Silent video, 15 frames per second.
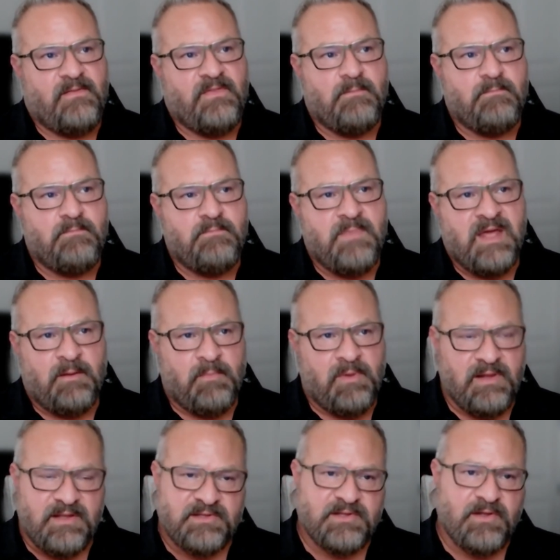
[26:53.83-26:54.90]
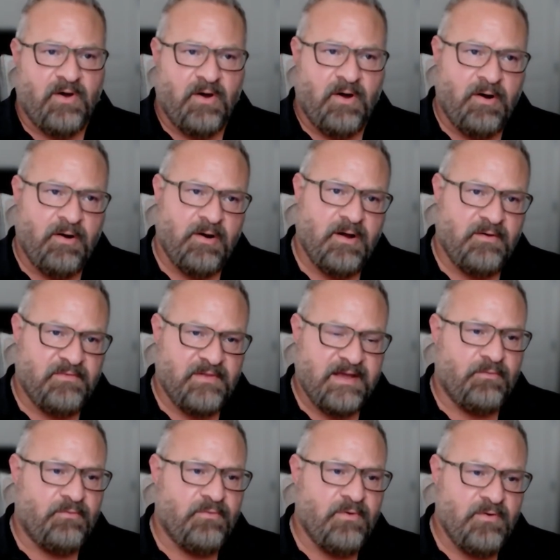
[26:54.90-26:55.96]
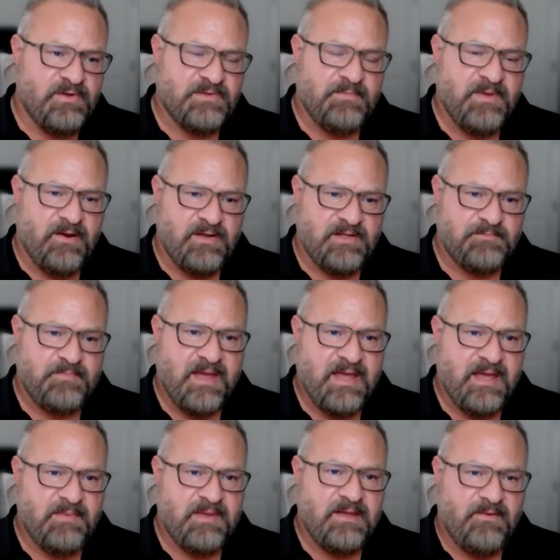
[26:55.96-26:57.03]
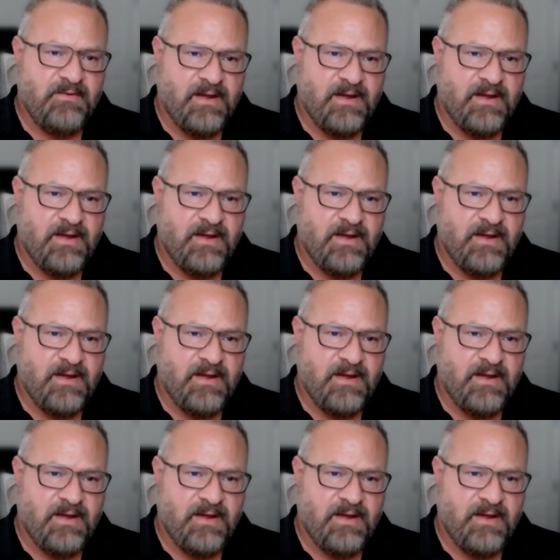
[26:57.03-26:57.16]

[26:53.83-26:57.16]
the minimalist horror of like a Rosemary's Baby?